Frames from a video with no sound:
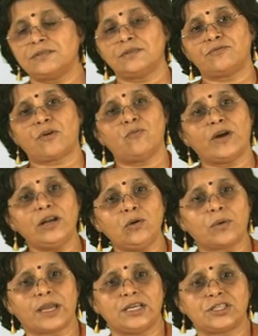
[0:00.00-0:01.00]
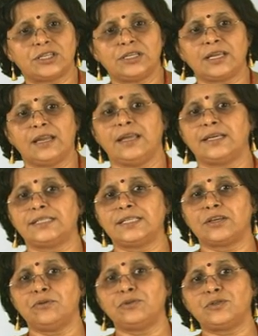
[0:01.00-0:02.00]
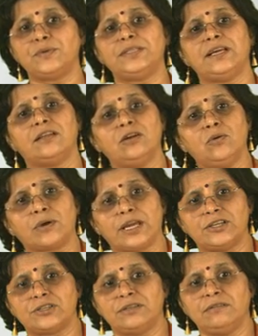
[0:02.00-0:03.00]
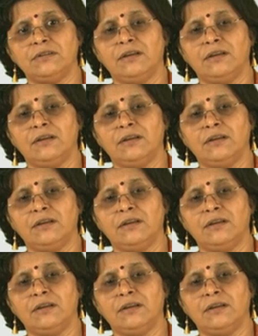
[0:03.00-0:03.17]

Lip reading: from one location can execute with the other location,